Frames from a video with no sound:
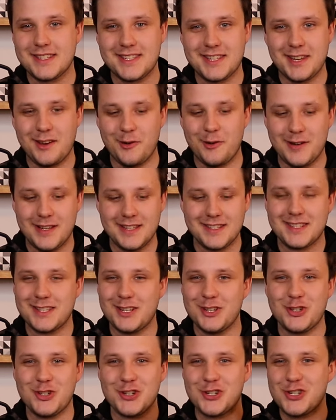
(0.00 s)
series
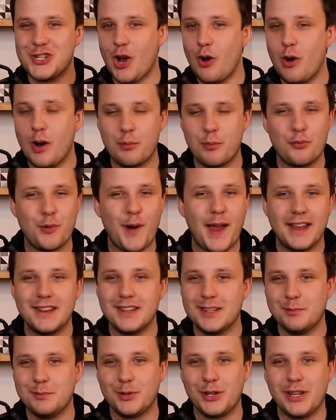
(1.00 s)
to just show up
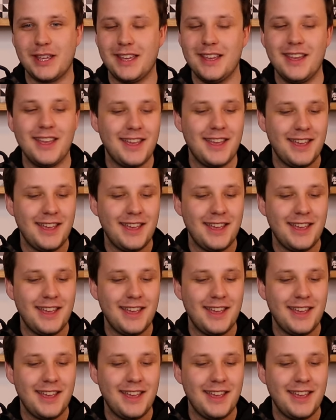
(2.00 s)
randomly